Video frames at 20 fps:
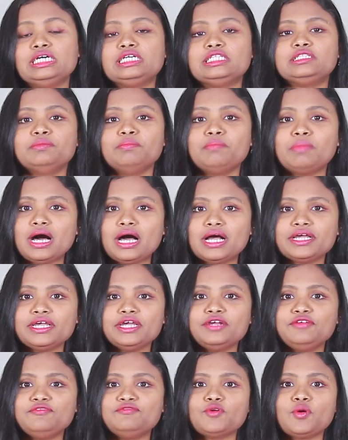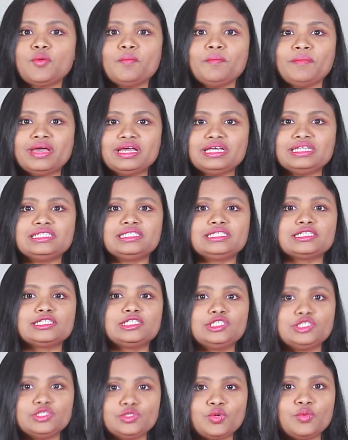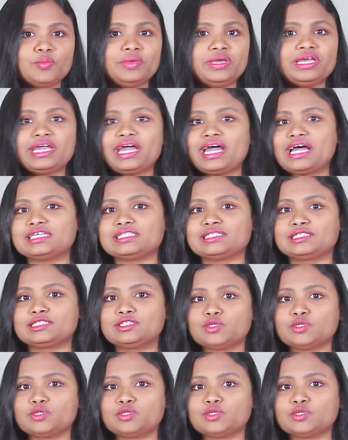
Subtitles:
The market for men's grooming has